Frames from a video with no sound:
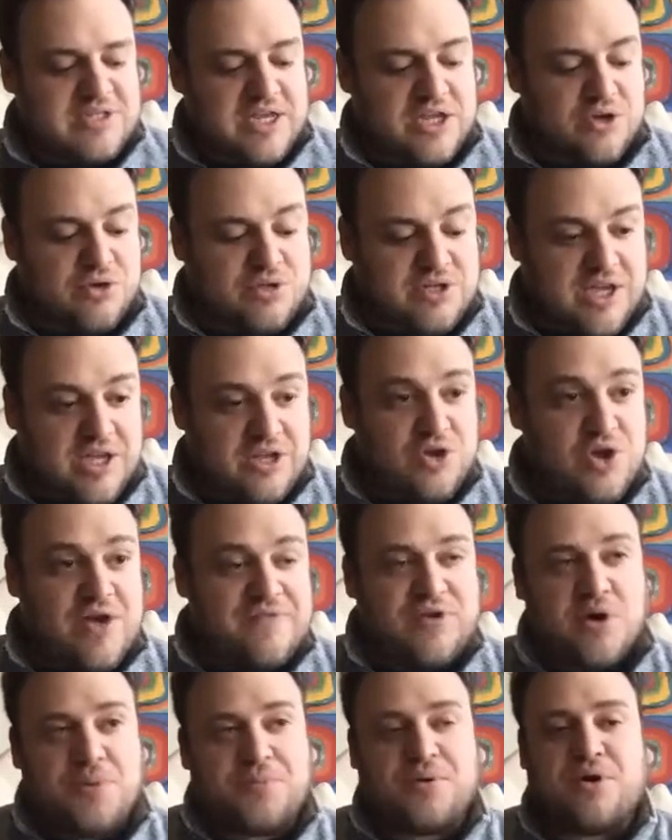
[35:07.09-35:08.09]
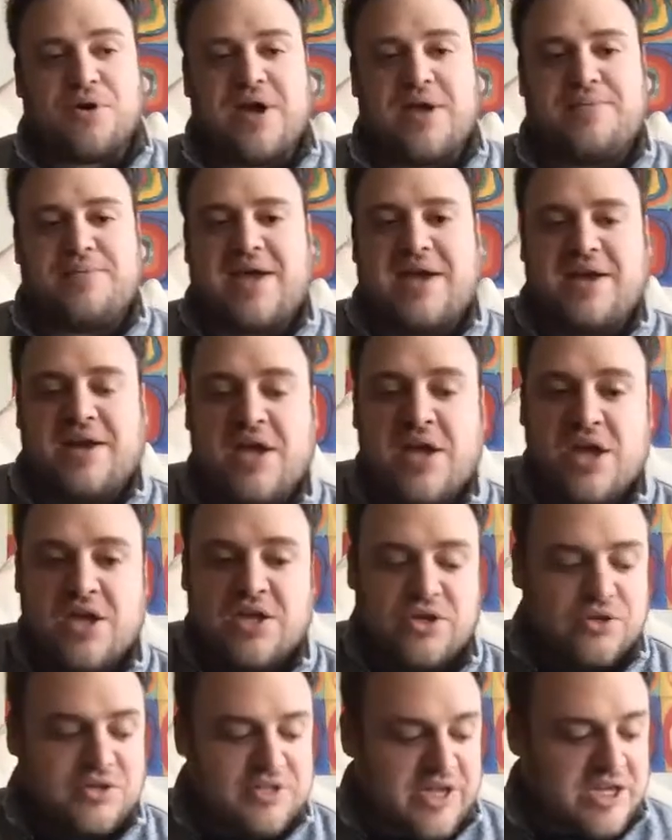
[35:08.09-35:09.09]
Like, you have your own program that
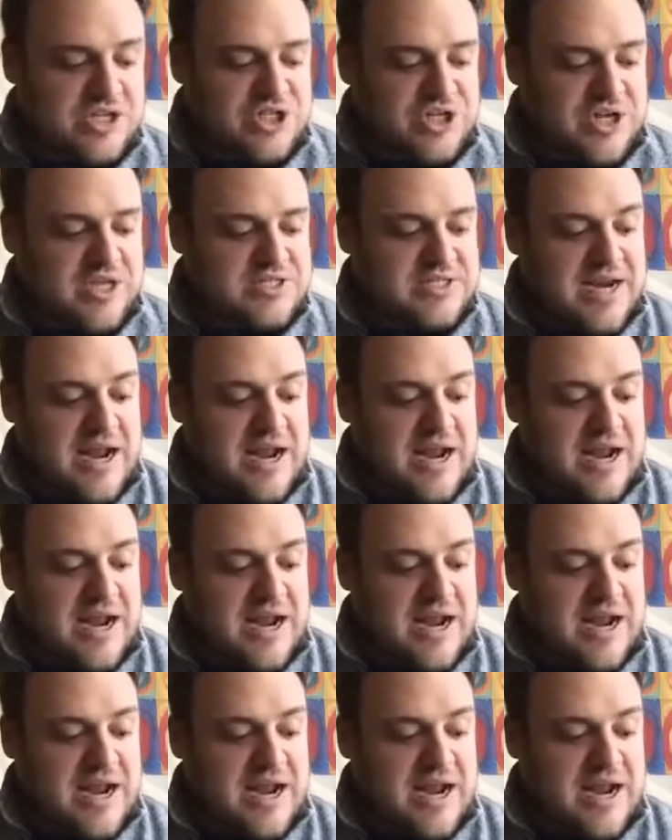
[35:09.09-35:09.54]
you teach us.